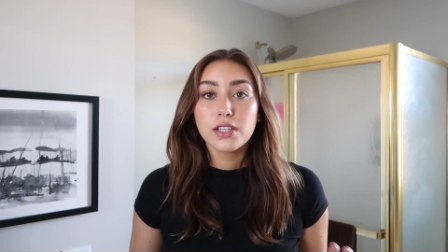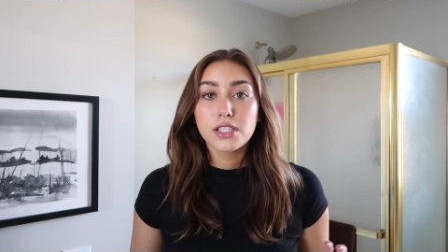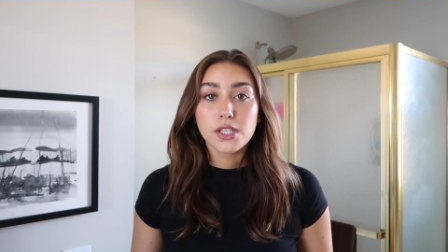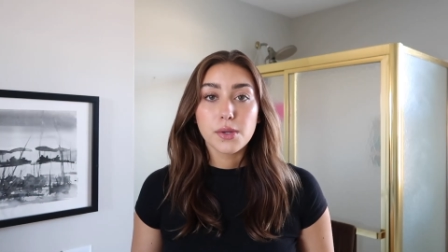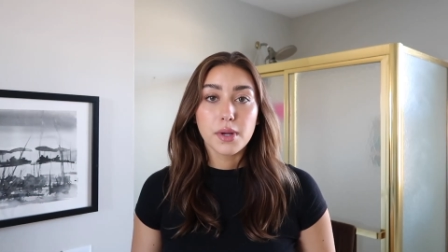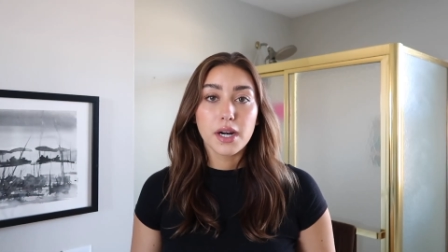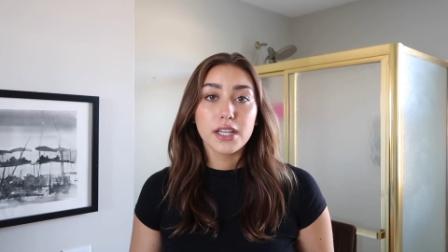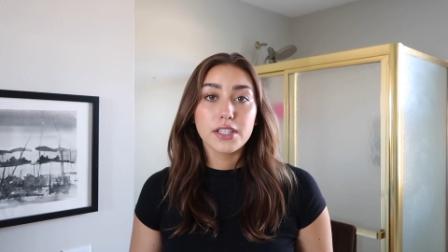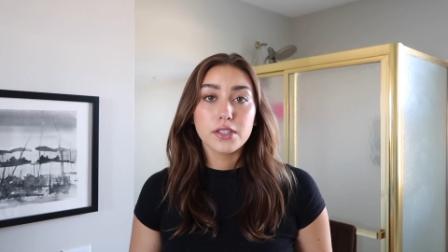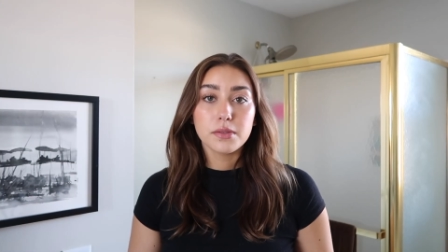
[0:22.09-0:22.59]
So
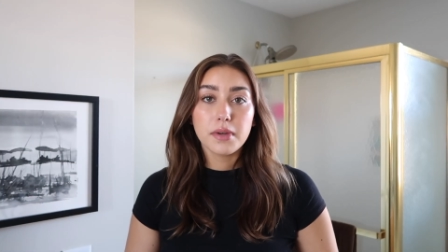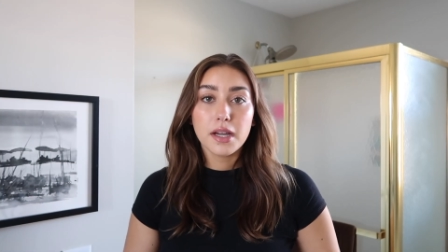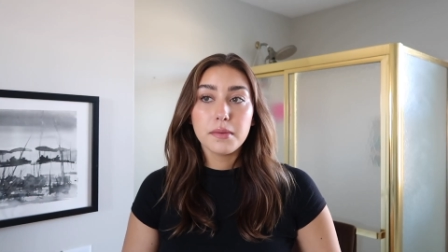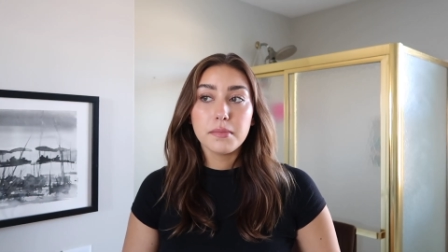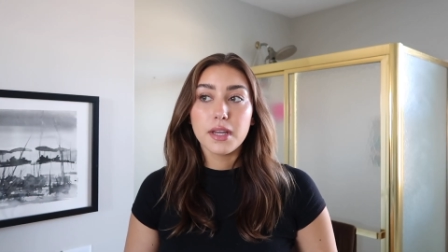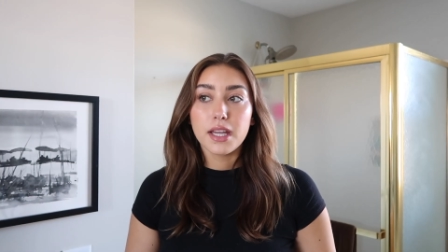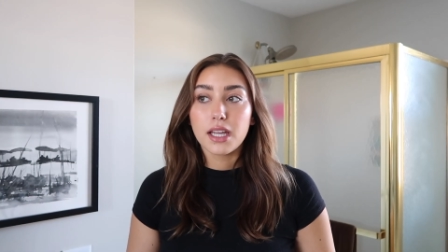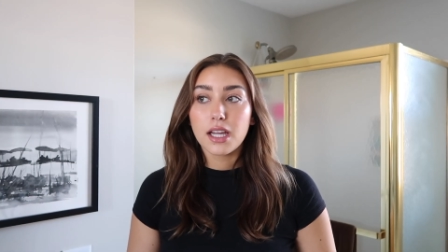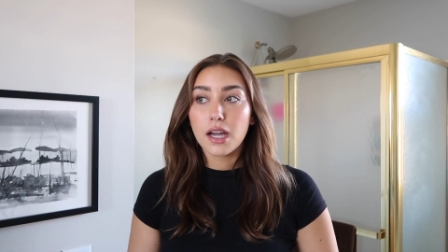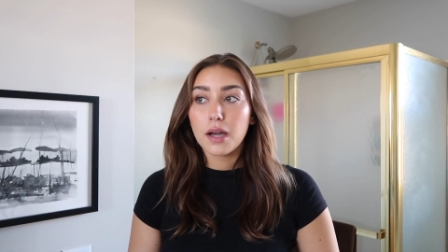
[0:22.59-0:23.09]
when I do my
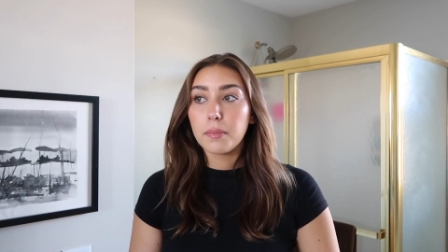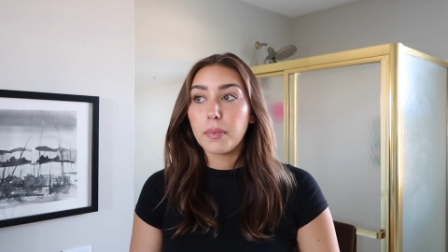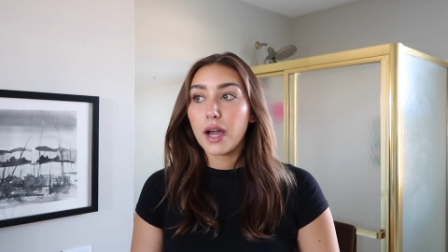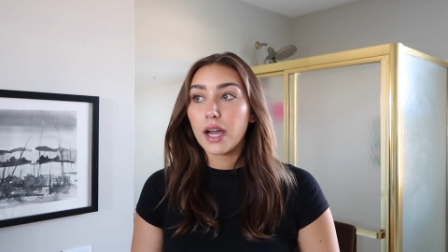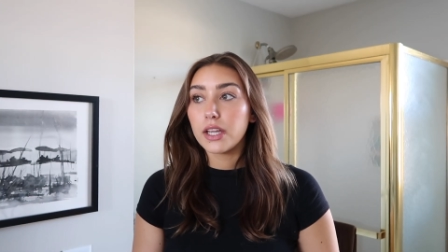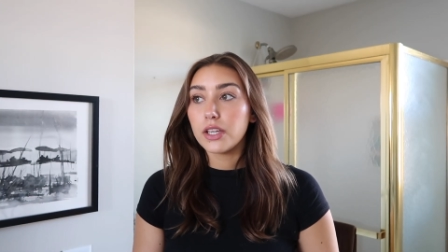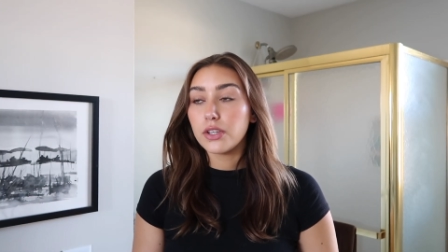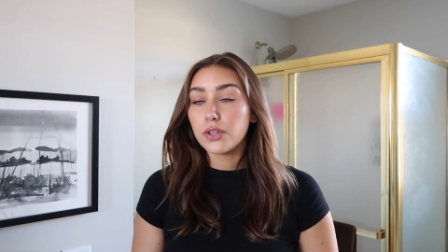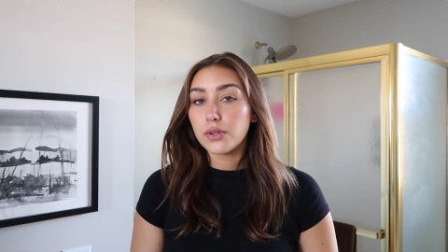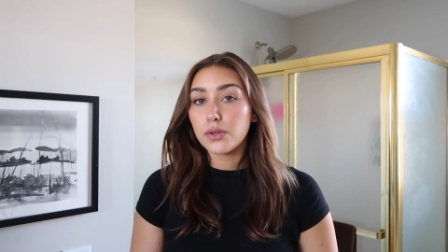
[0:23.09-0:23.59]
makeup,
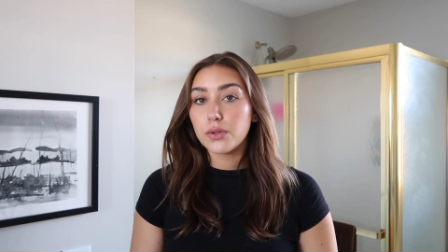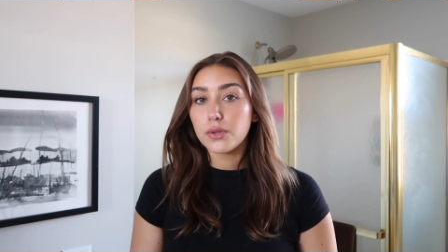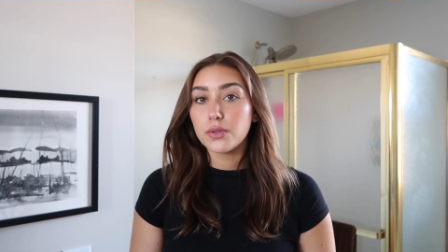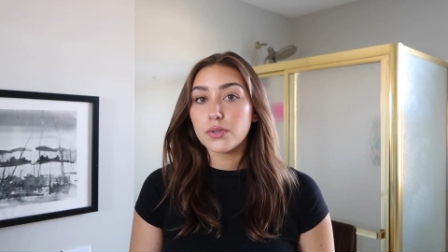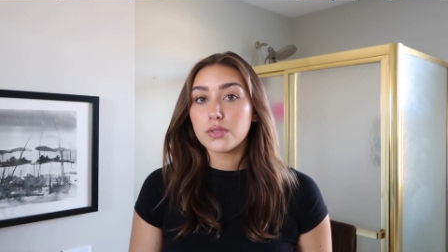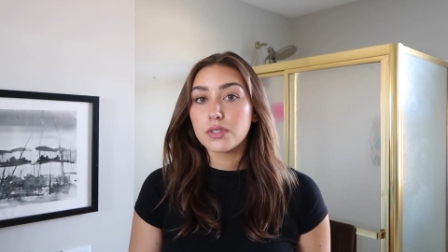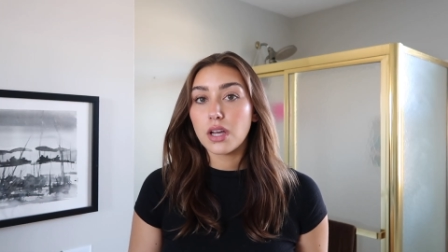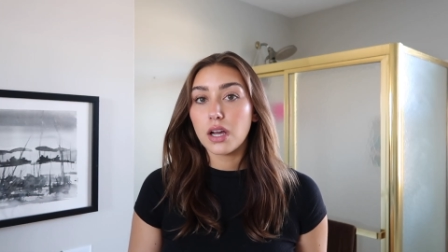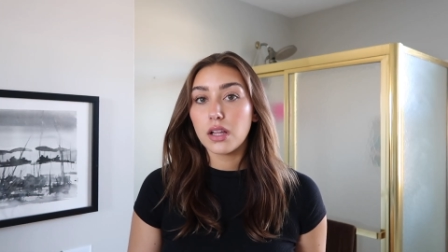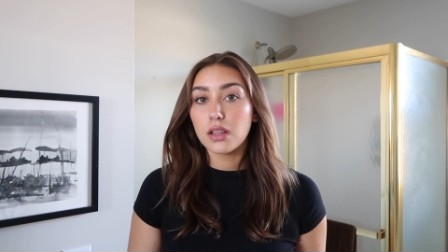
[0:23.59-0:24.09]
I
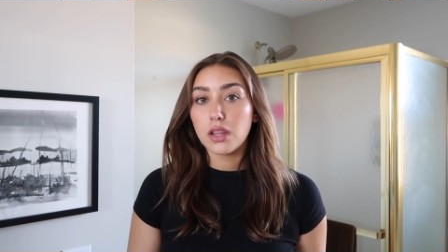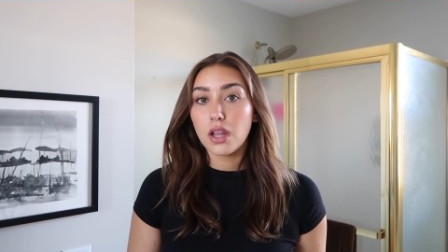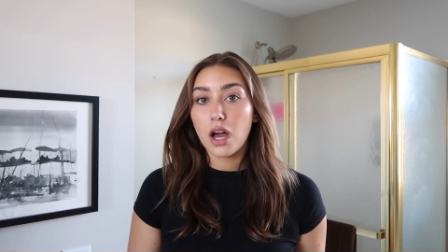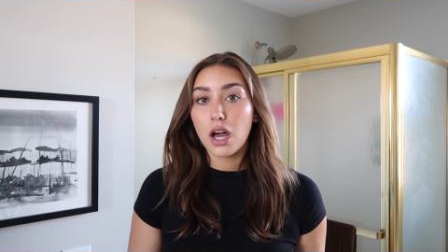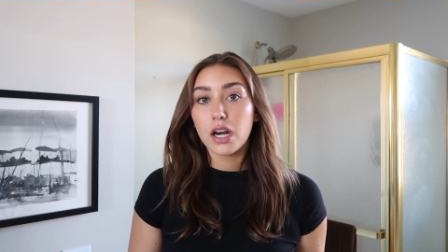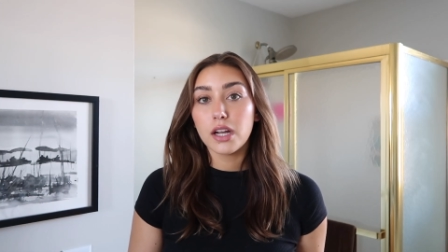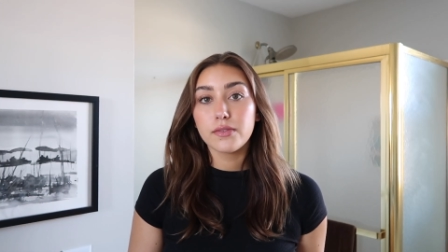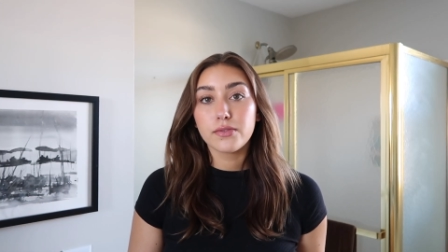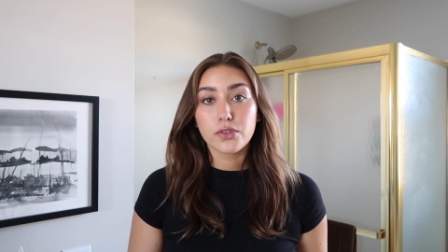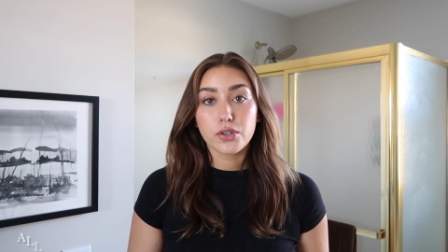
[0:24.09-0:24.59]
use a
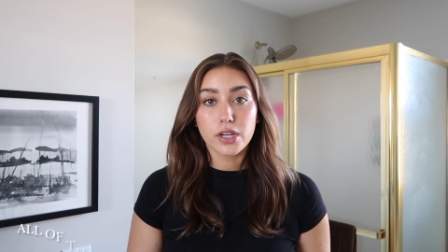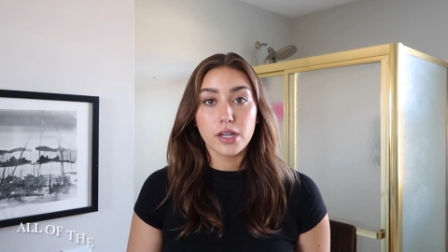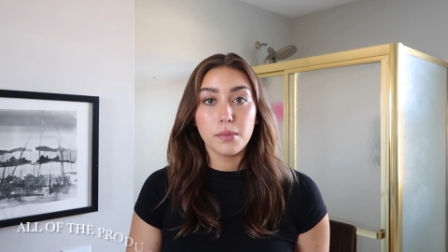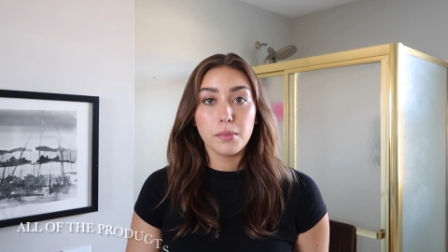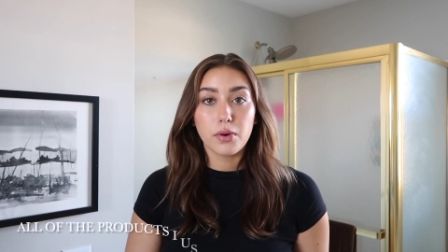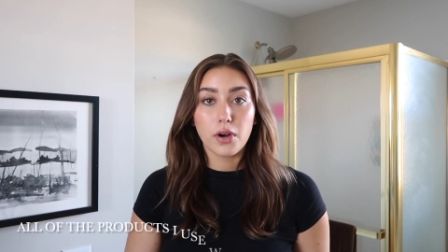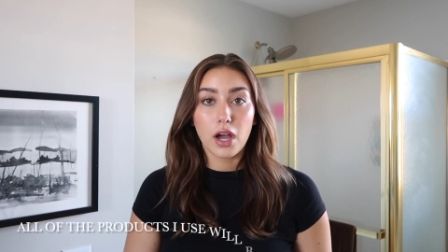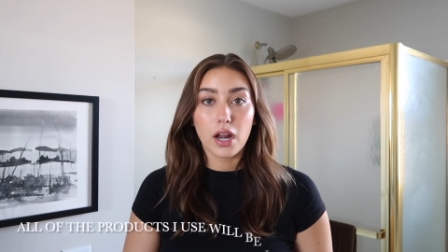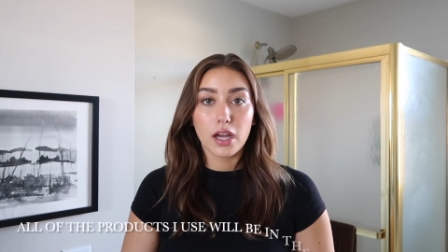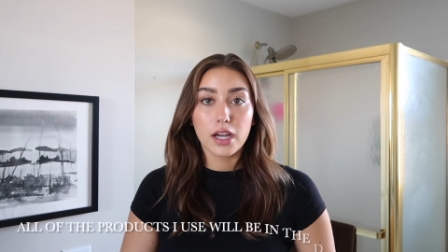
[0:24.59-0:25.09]
lot of
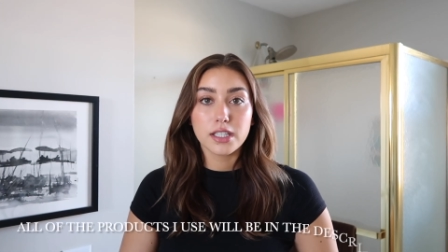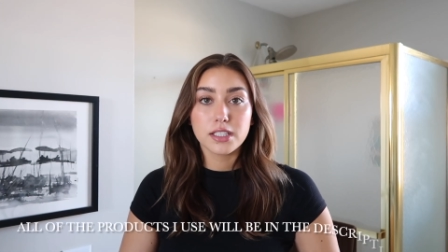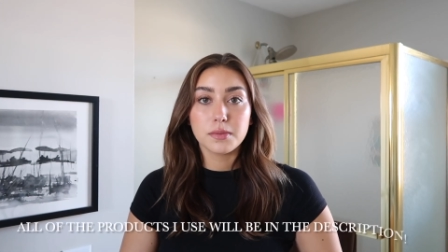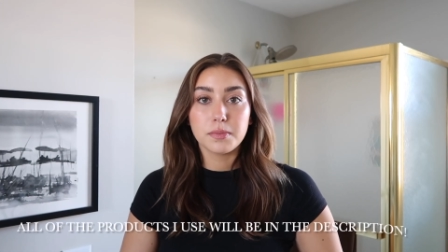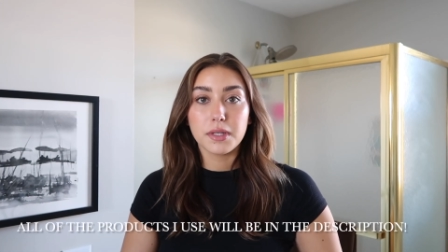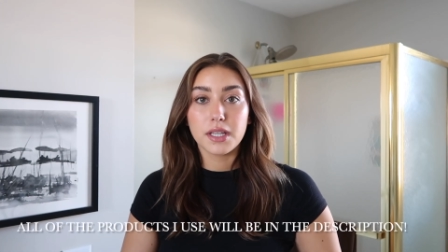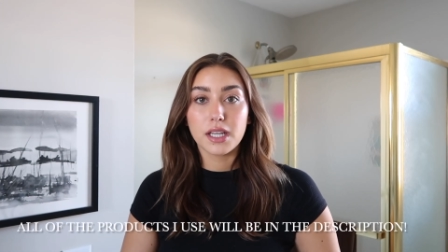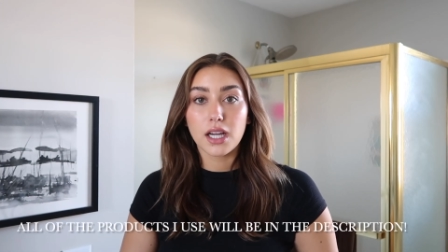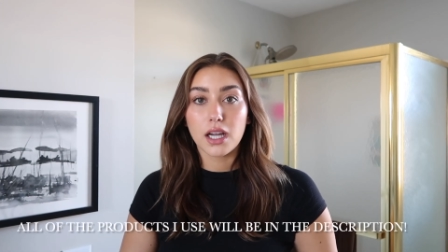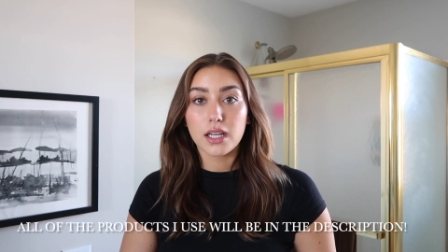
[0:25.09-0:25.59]
cream products
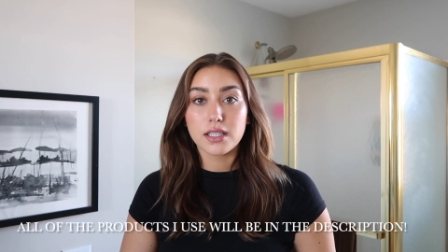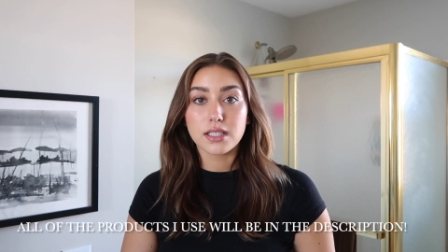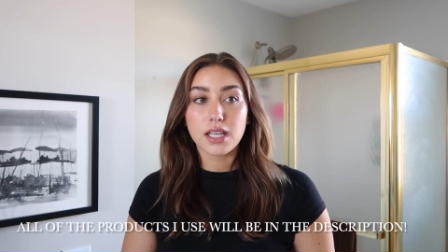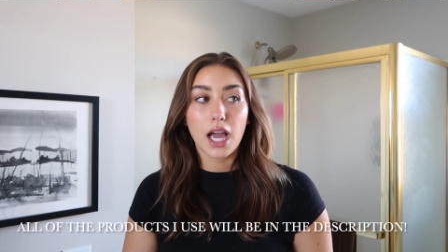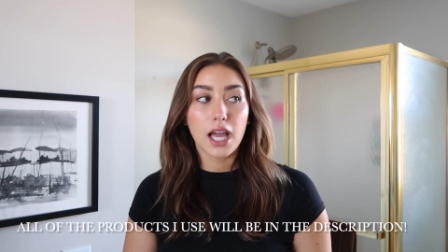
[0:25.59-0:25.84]
because